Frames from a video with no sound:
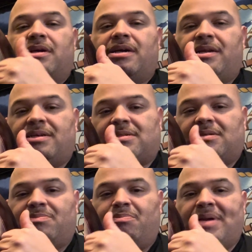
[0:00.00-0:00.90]
it is
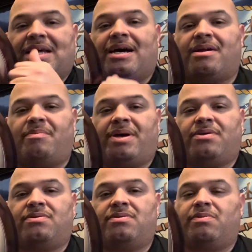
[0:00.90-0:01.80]
made out of
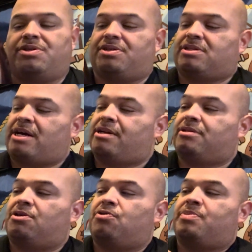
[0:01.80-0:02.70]
metal, which is kind of
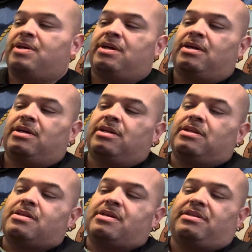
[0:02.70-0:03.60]
dope.
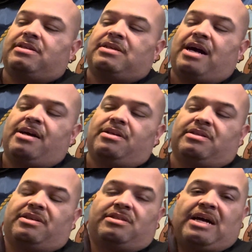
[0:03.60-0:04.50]
This kind
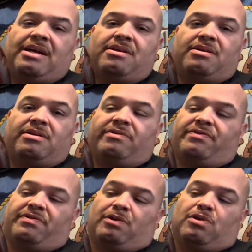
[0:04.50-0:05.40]

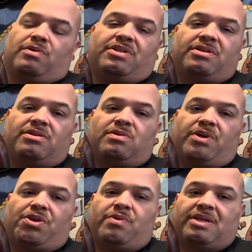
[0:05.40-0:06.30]
of loosens
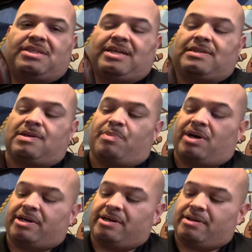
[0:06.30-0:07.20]
when you extend the
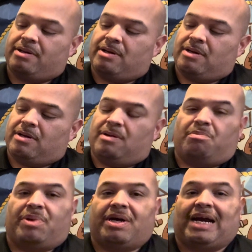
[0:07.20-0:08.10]
bucket,
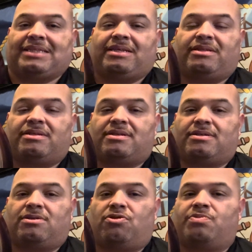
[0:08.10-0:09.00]
but I think this is
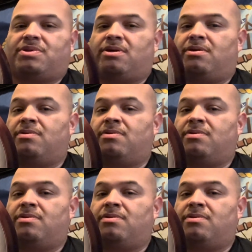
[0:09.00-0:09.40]
dope. So